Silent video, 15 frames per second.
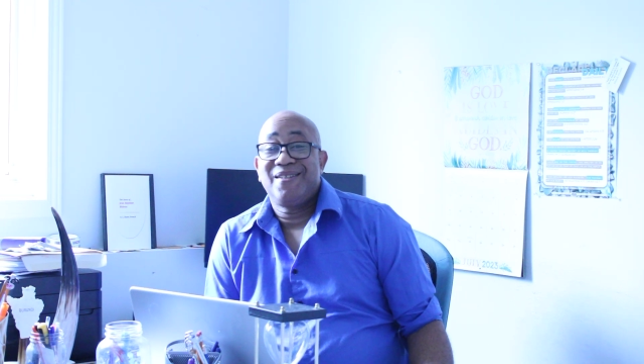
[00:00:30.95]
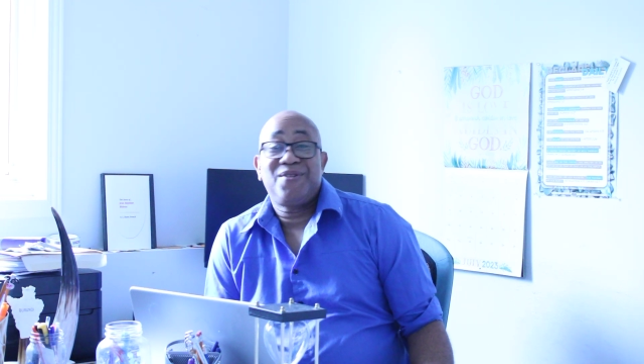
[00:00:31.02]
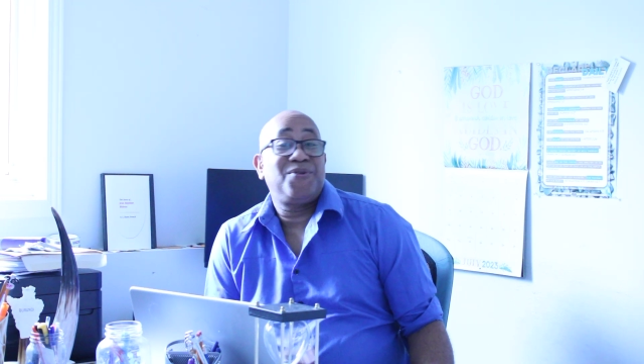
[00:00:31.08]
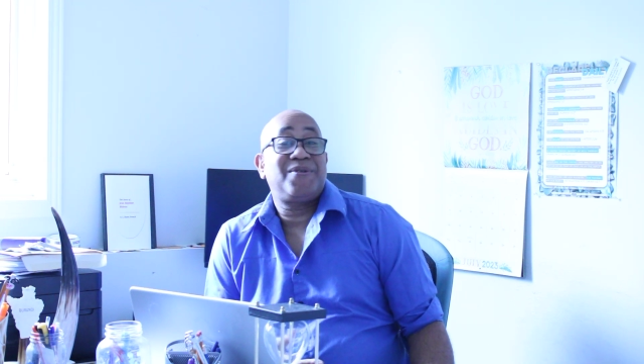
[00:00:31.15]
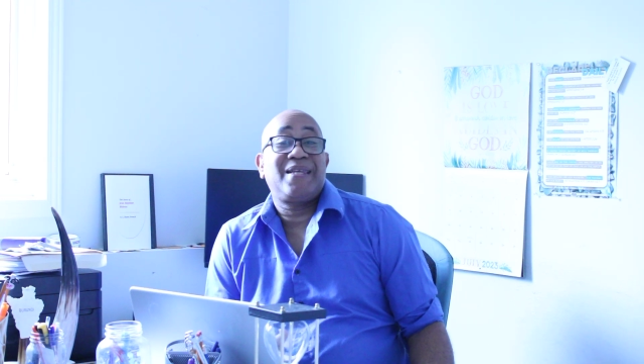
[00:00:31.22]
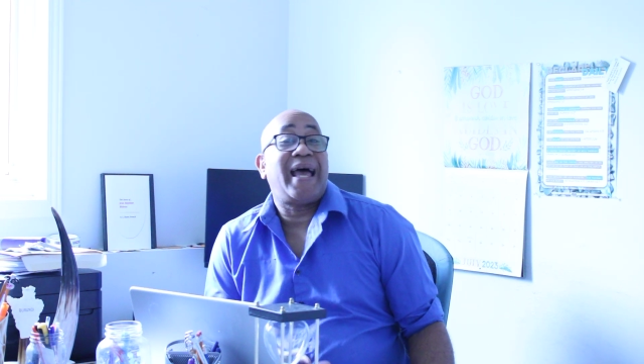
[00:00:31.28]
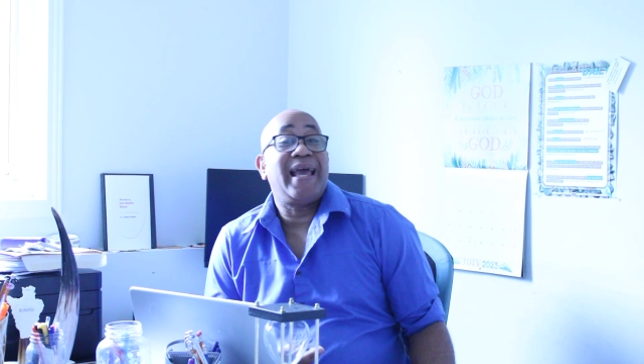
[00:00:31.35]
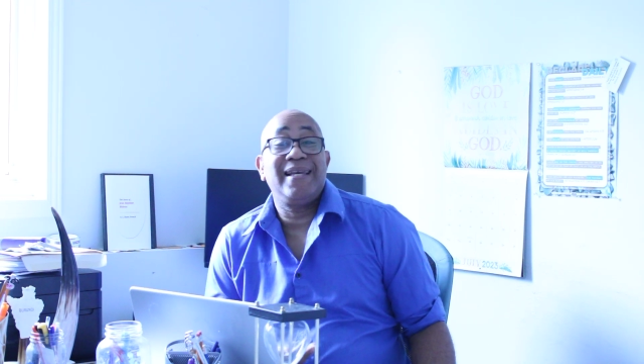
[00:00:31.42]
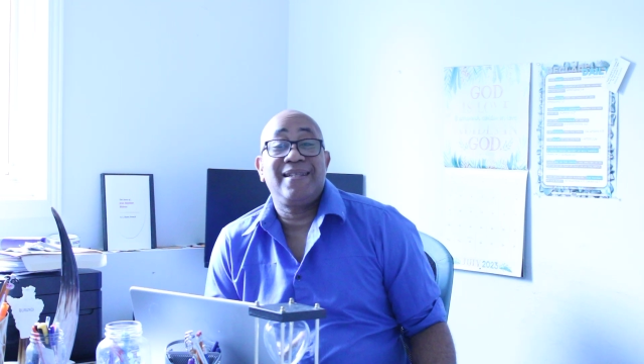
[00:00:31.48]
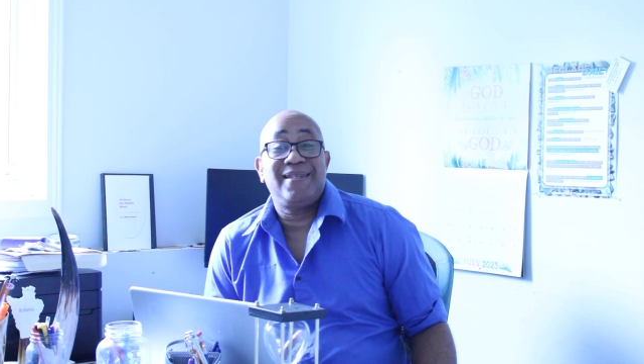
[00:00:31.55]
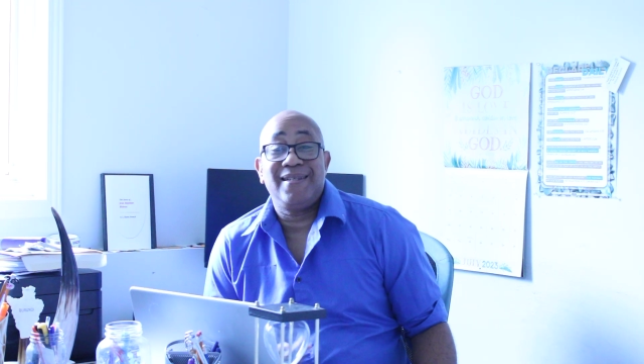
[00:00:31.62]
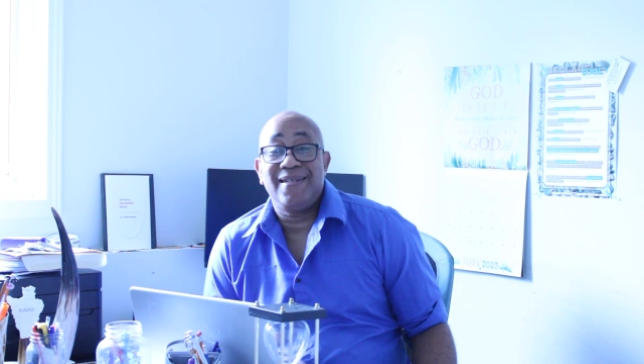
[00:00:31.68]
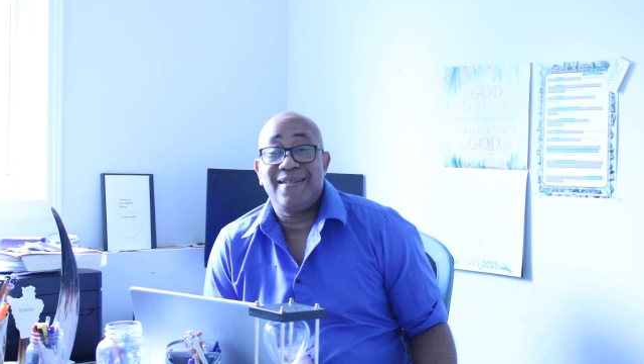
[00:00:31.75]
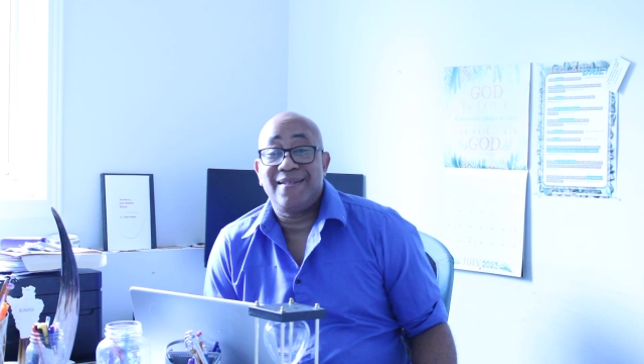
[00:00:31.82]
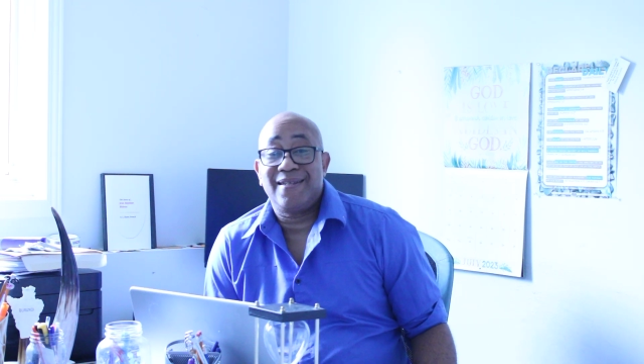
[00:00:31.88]

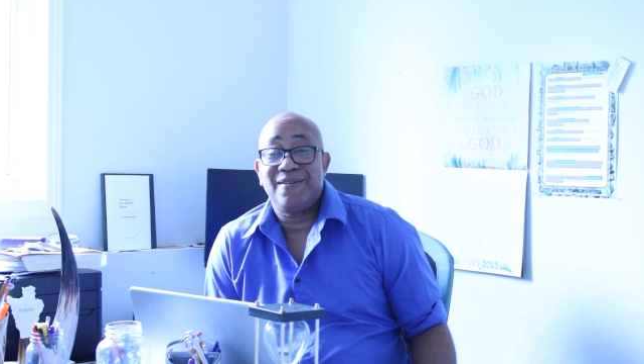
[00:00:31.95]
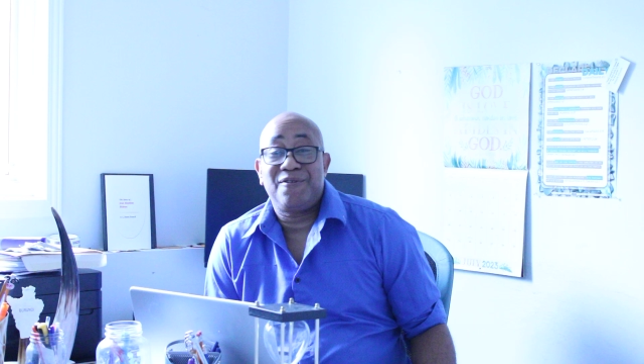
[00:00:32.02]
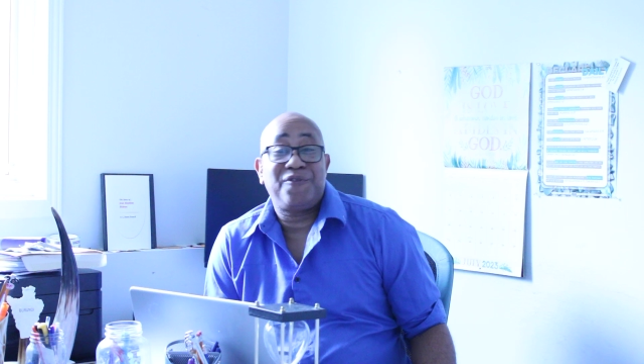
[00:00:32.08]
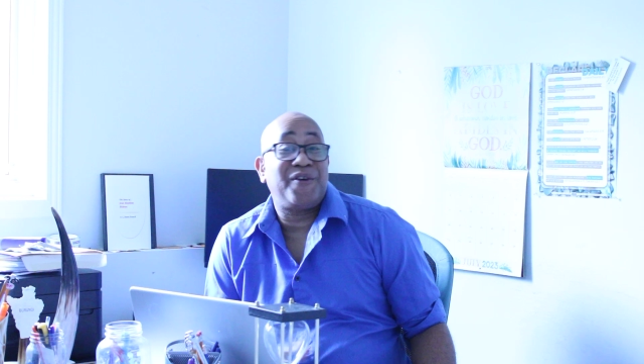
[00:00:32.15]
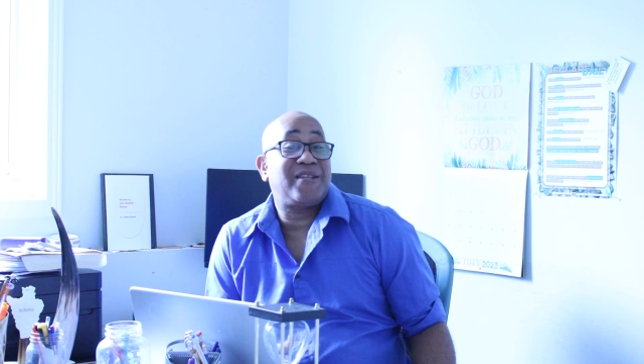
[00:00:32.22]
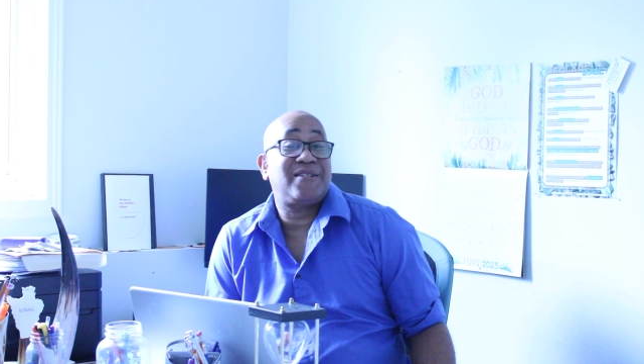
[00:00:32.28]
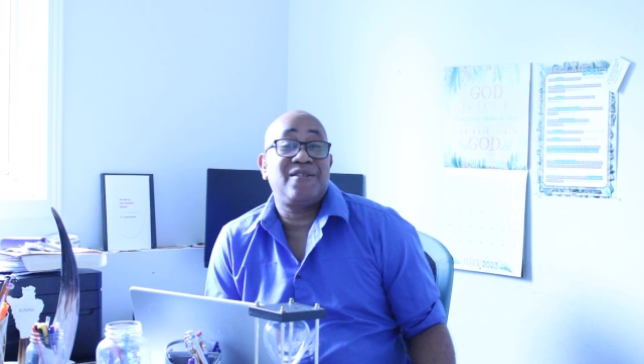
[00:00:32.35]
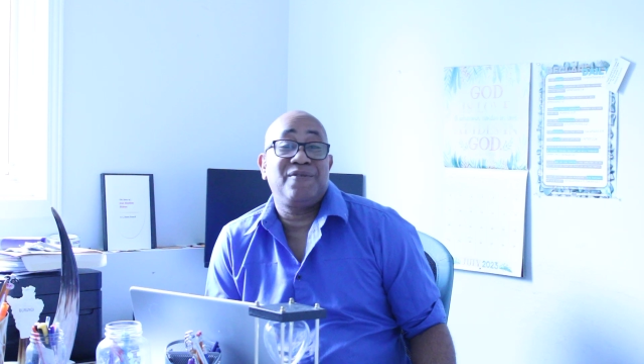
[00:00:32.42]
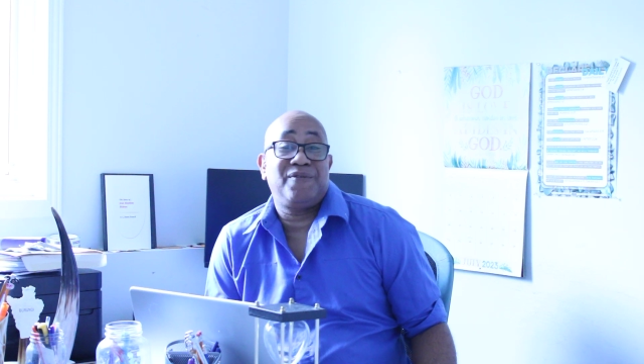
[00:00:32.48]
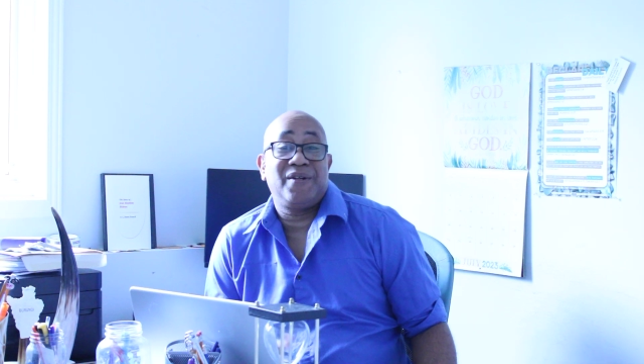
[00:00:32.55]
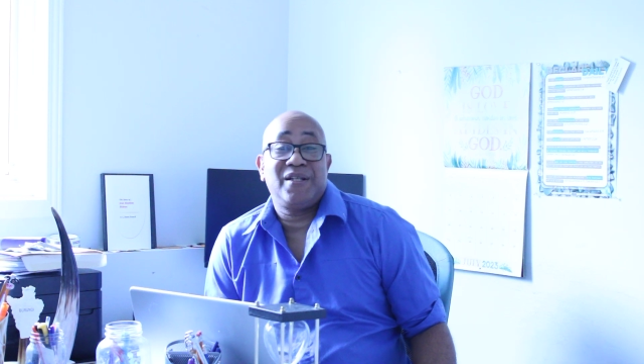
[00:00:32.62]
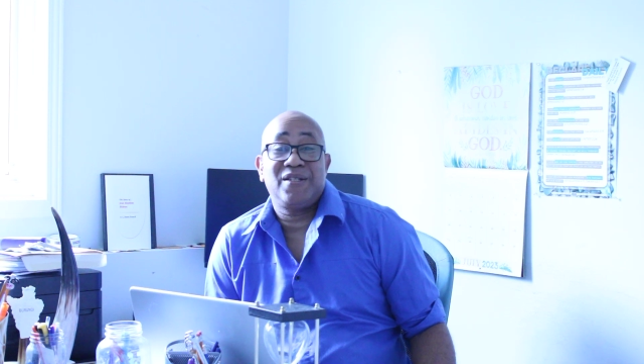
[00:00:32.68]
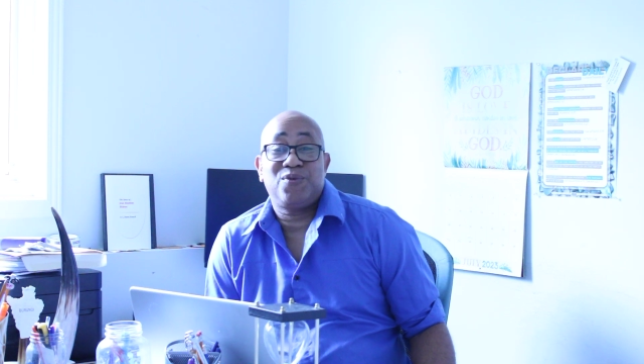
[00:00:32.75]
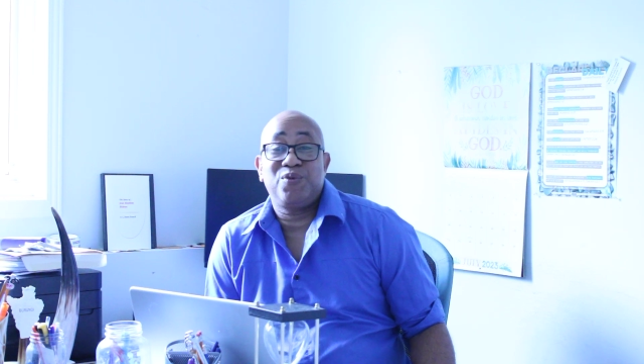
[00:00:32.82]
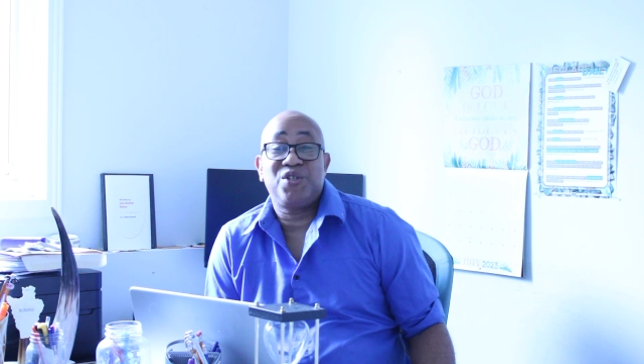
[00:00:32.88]
societies and
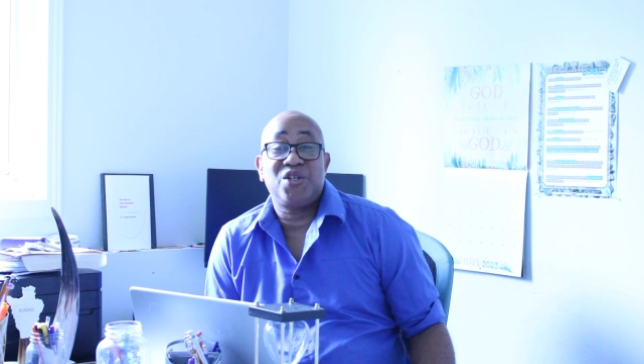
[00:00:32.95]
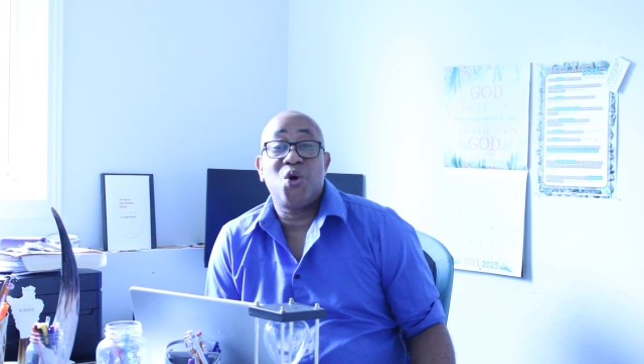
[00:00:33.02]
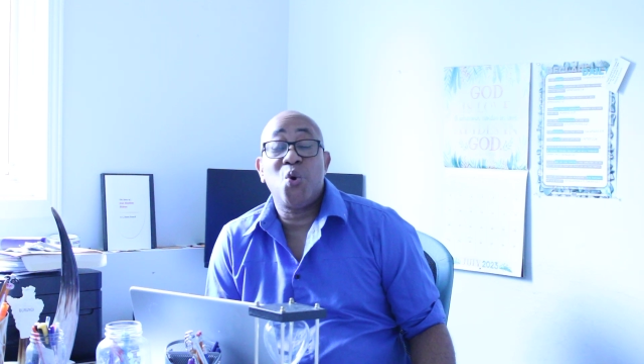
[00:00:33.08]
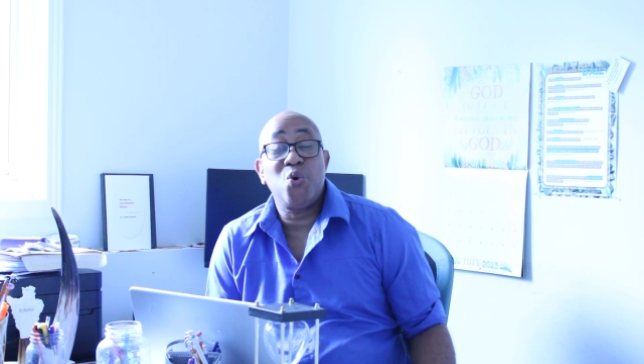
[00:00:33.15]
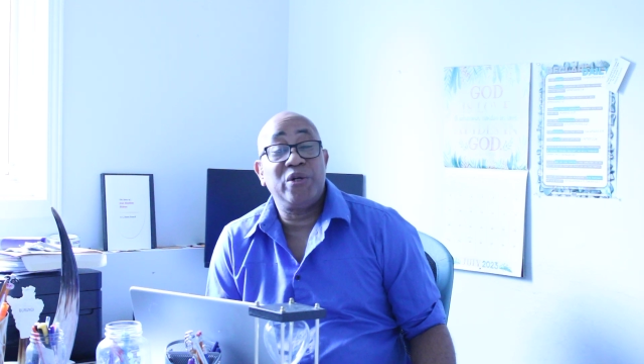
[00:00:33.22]
festivals which are